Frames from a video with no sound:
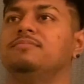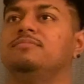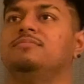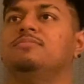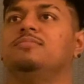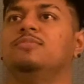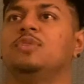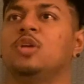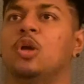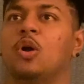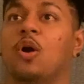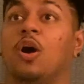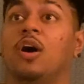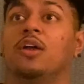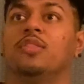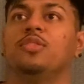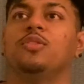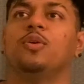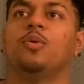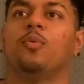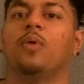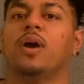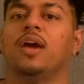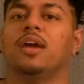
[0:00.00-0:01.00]
you're on
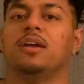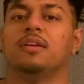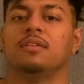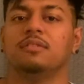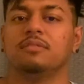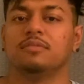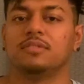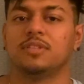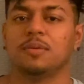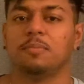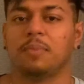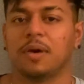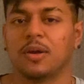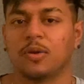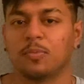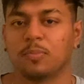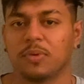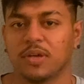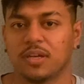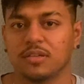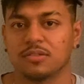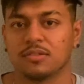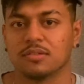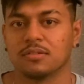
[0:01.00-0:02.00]
your way to better
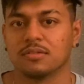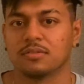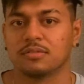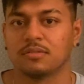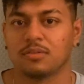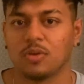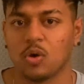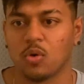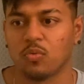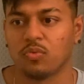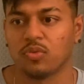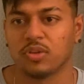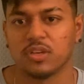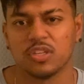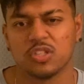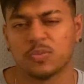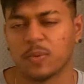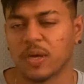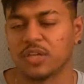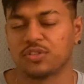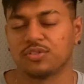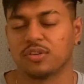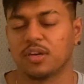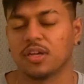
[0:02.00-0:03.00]
places, hopefully,
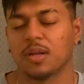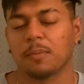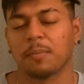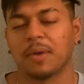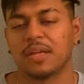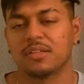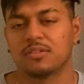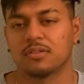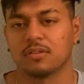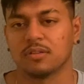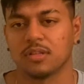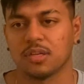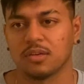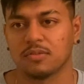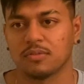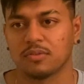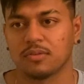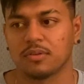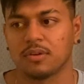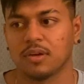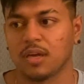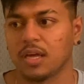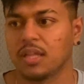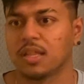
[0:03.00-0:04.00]
especially at a mental level.
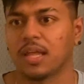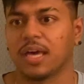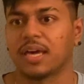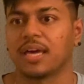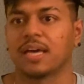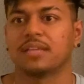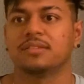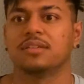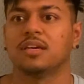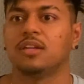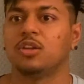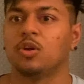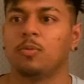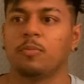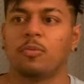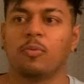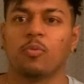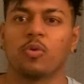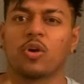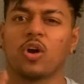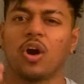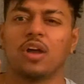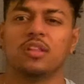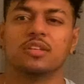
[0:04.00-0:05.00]
And like I said,
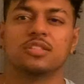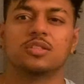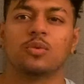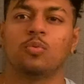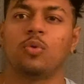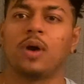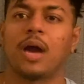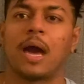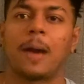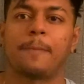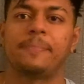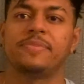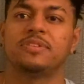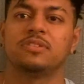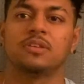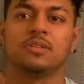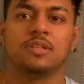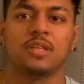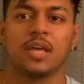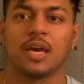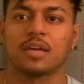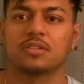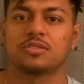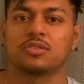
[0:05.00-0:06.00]
regardless of what happens on
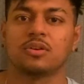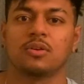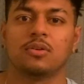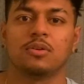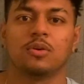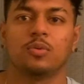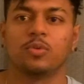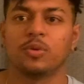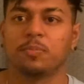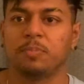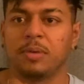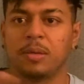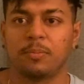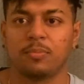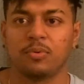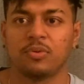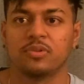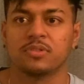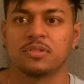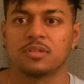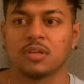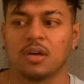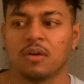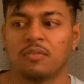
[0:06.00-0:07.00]
the external with people and
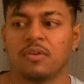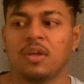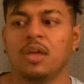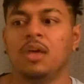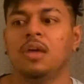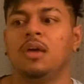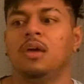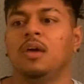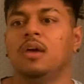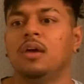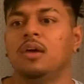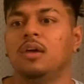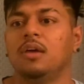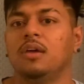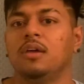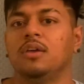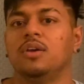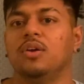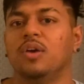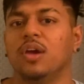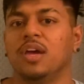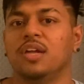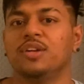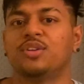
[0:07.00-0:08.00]
stuff,
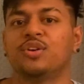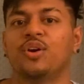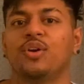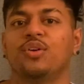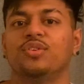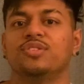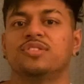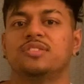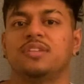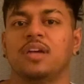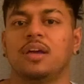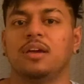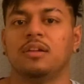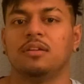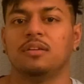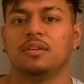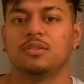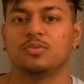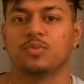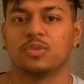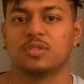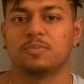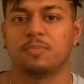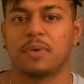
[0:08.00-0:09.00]
your internal state is
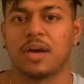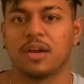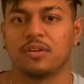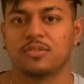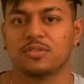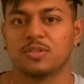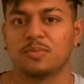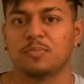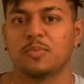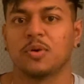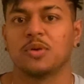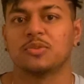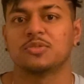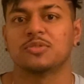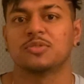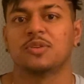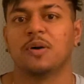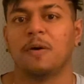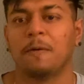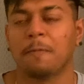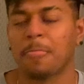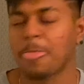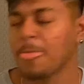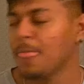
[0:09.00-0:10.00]
what matters the most.
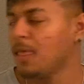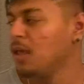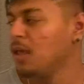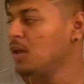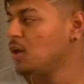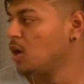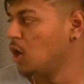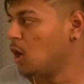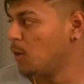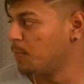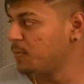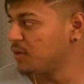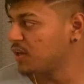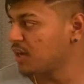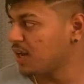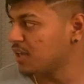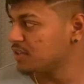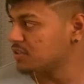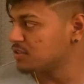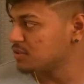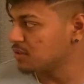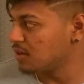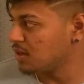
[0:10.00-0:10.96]
So hope you guys